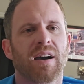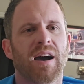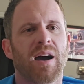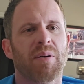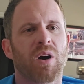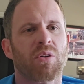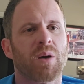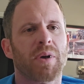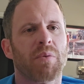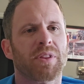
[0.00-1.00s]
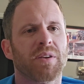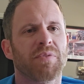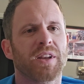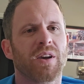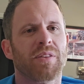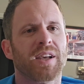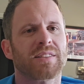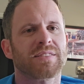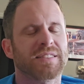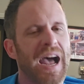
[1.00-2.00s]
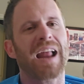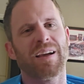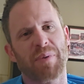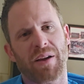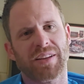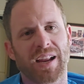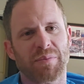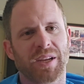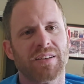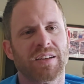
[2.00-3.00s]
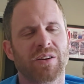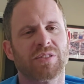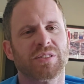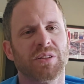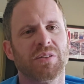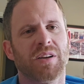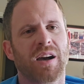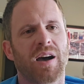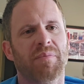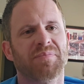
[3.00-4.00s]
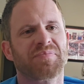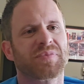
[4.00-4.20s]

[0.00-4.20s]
I'll come out with a video that's not about ketamine here soon.